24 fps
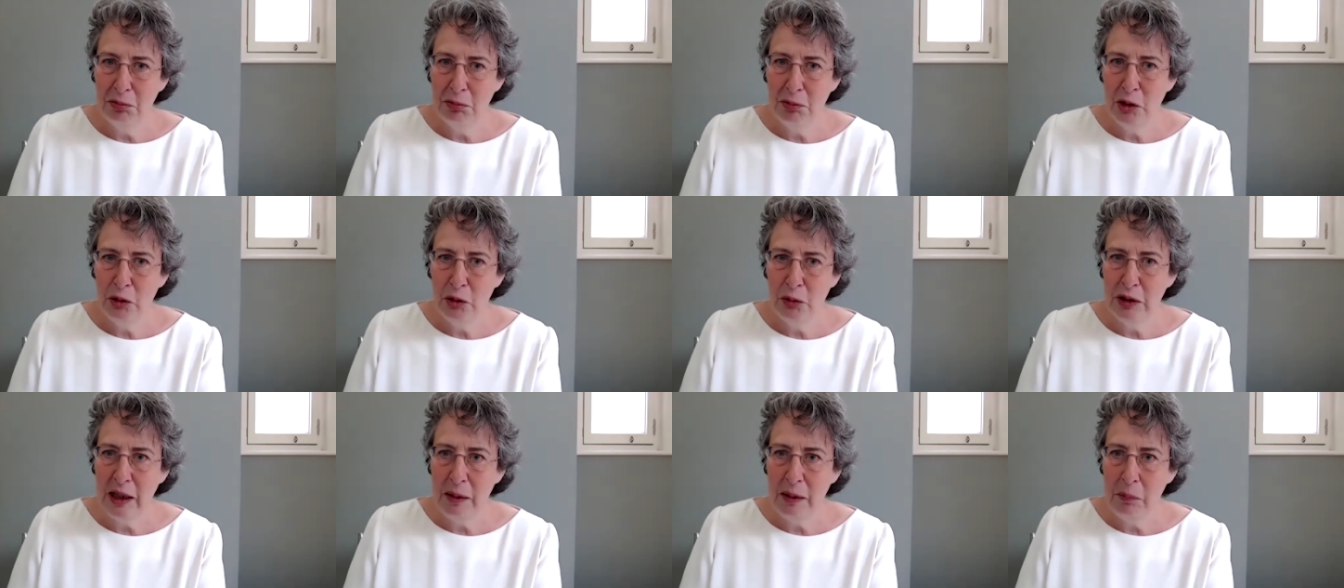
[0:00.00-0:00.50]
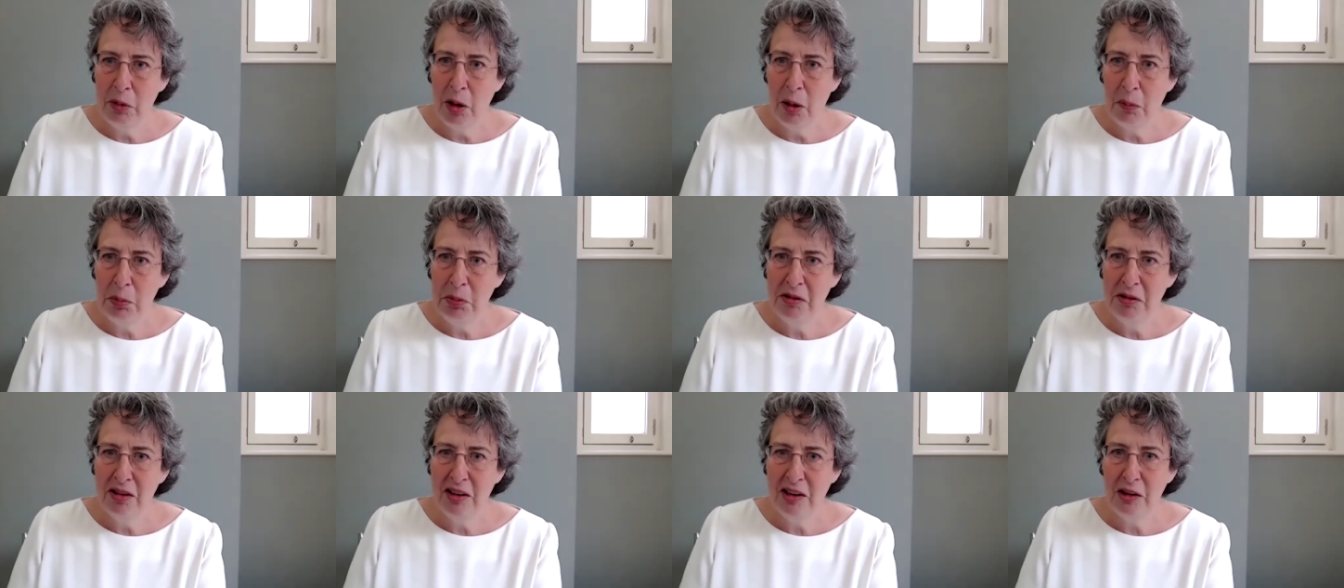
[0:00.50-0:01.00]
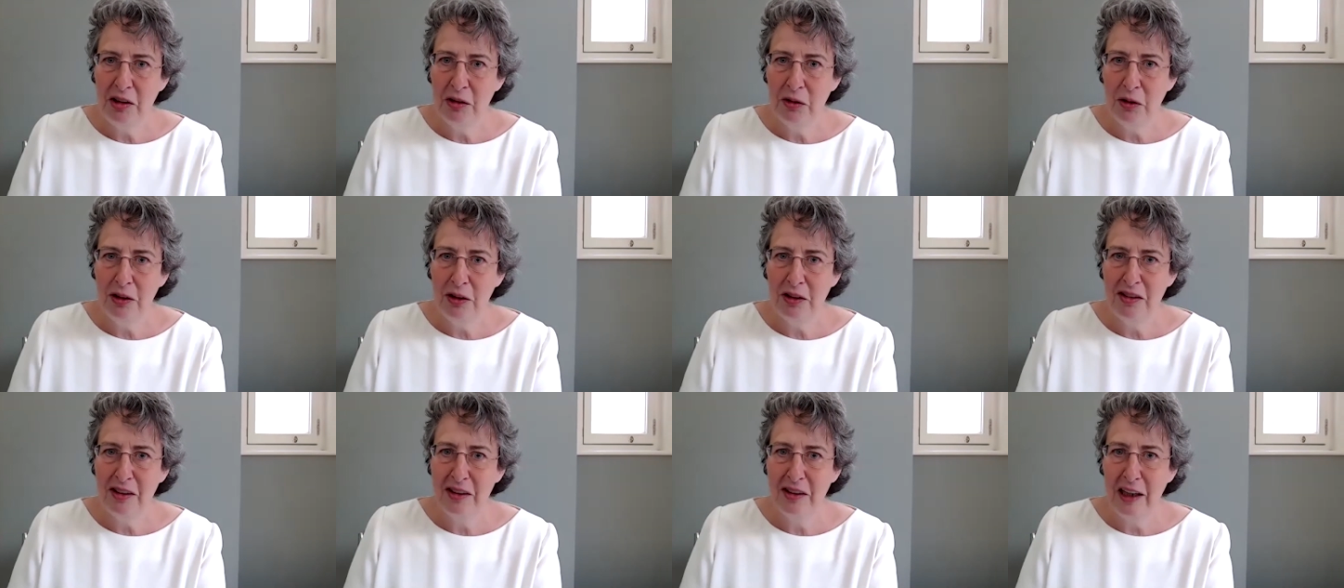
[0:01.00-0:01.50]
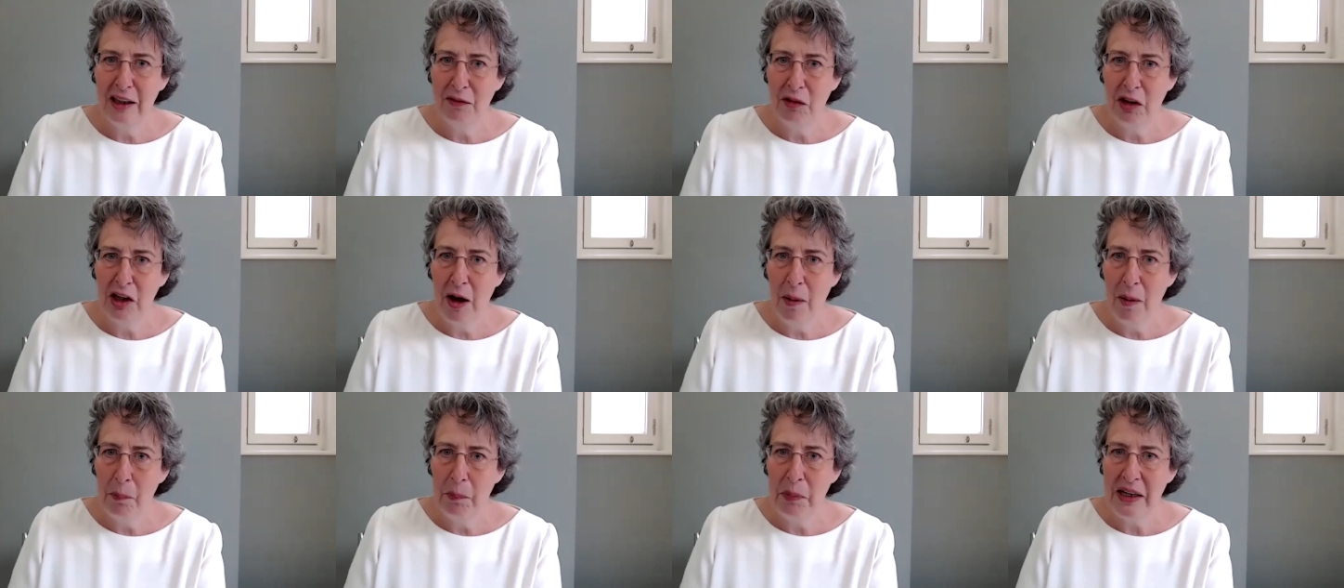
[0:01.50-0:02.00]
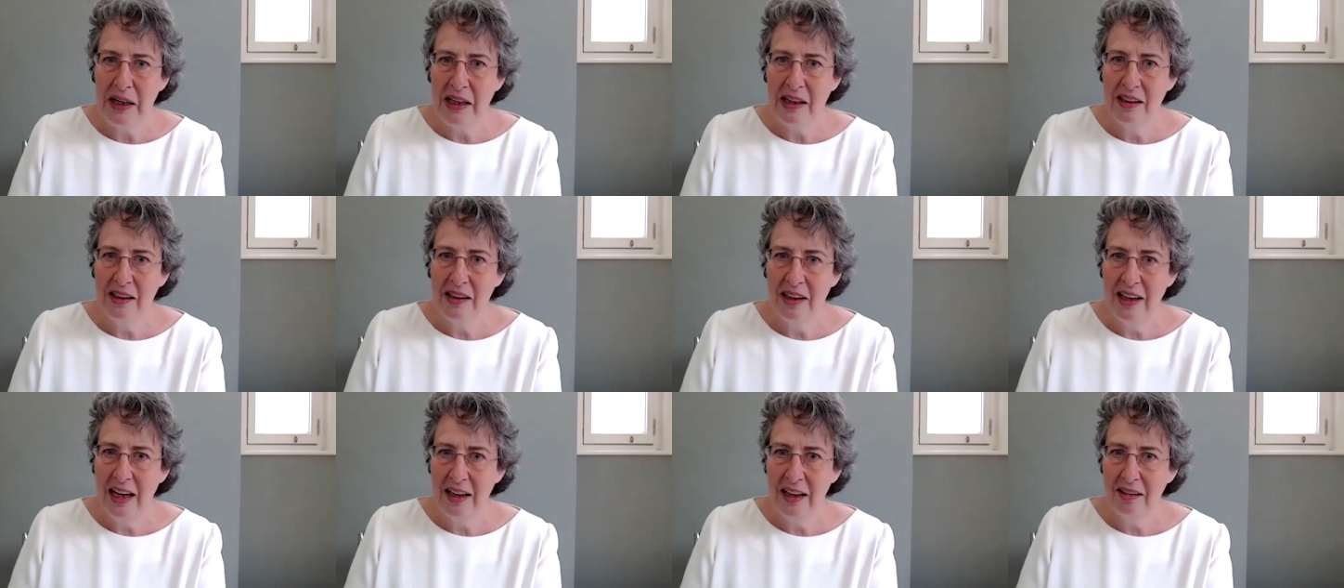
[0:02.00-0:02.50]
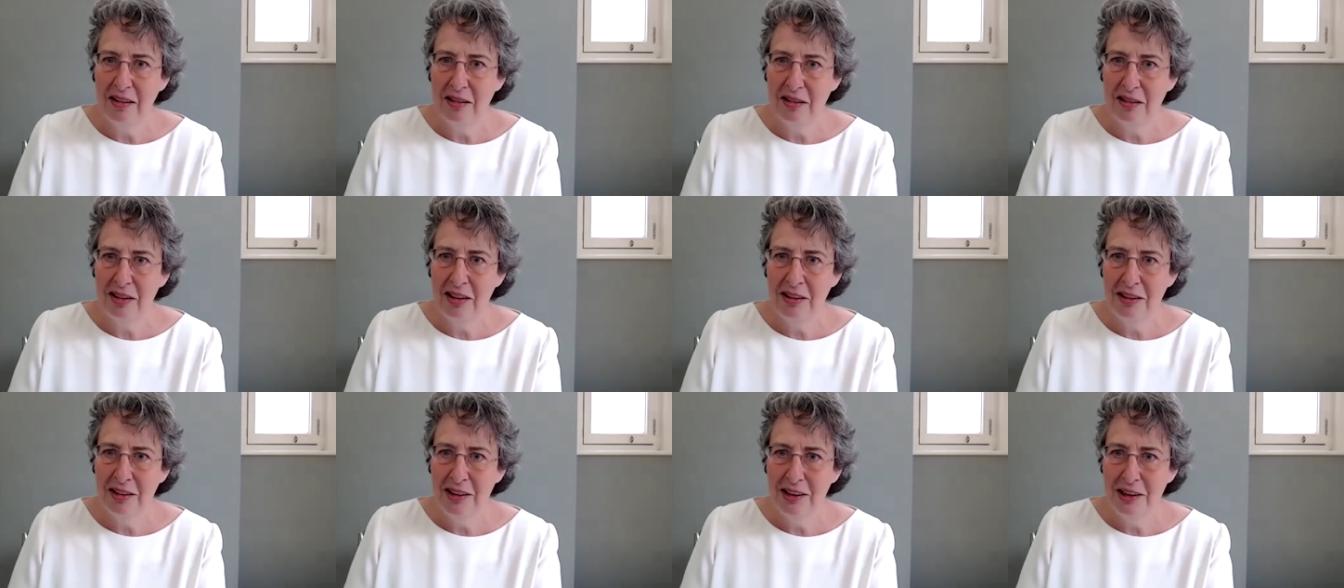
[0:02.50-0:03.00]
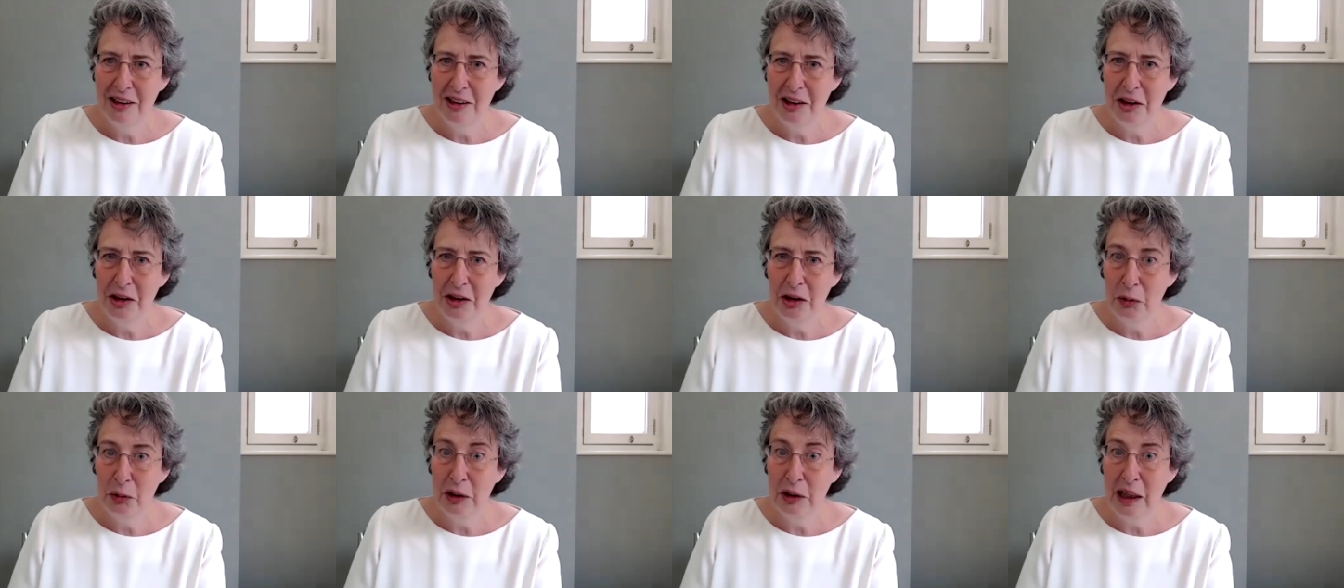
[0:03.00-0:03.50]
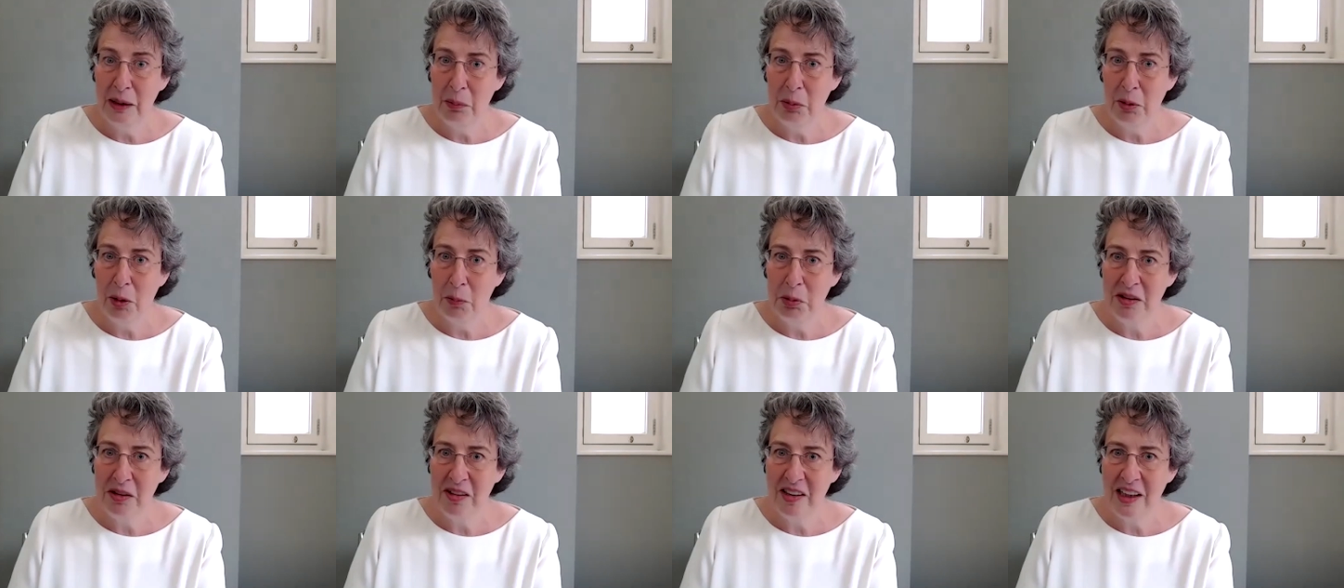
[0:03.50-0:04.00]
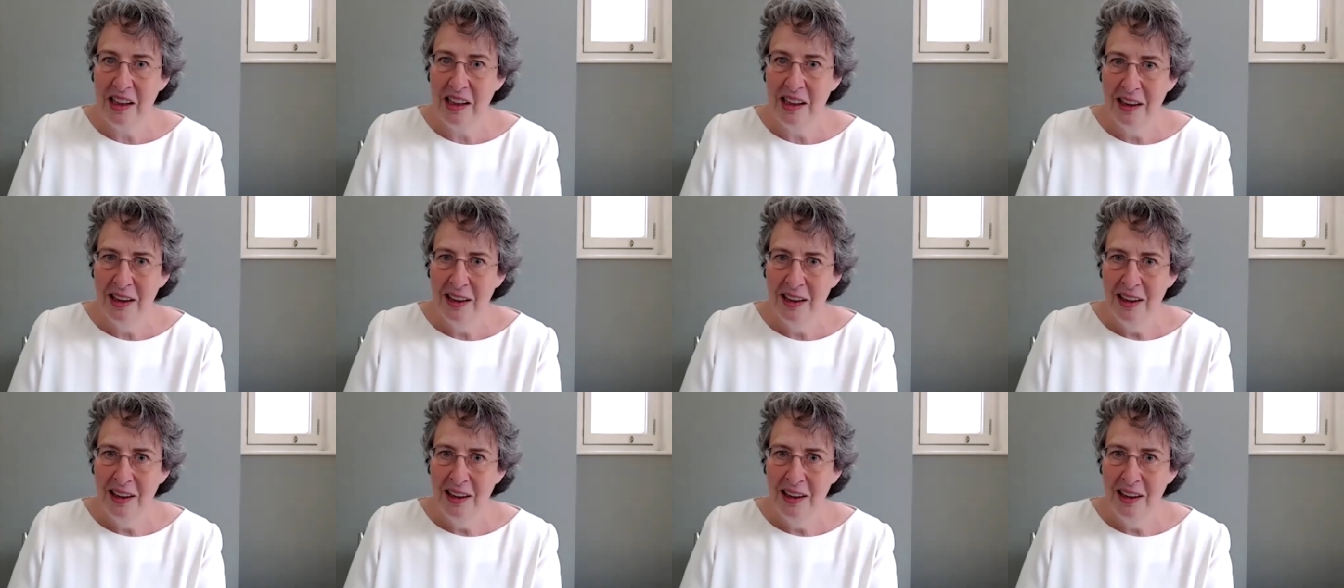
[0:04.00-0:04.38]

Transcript: UK property or the sale of a company that held UK property.